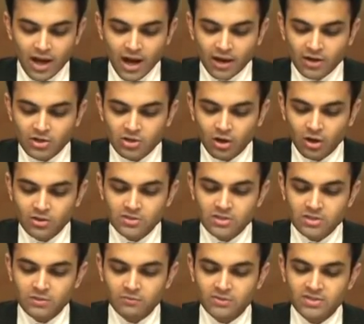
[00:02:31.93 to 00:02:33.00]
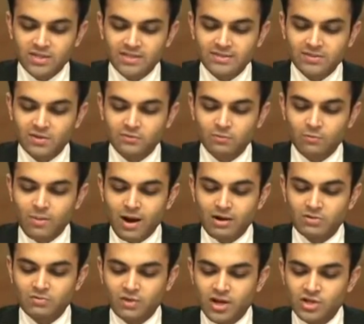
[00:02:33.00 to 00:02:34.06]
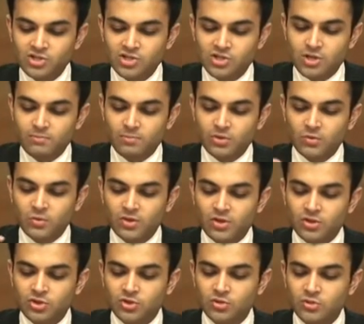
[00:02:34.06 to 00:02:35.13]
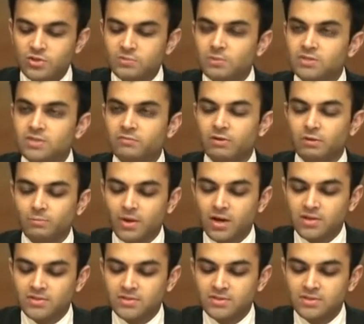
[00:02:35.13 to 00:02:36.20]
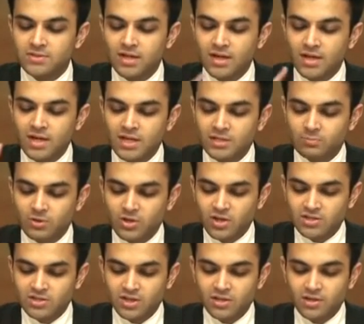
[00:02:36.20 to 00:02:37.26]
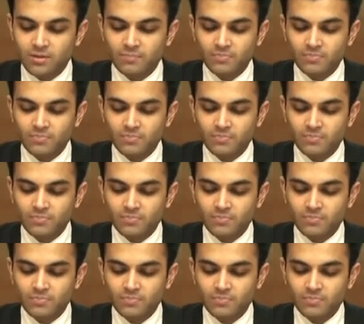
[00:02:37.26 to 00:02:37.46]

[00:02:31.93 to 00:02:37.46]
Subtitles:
and the chances of a successful marriage relationship between the two specific persons is predicted.